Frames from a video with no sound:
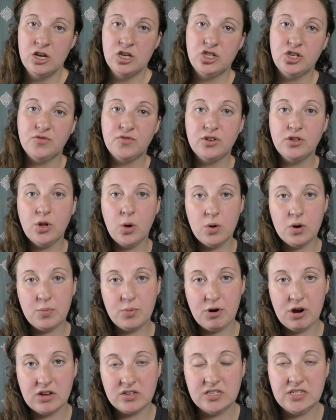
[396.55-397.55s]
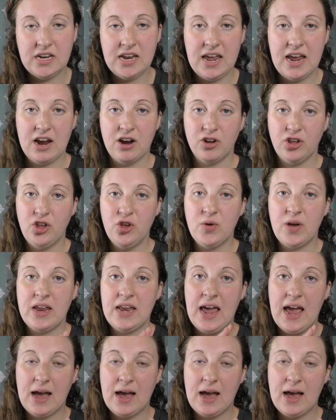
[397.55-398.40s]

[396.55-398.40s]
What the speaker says: So for lower porosity hair, you can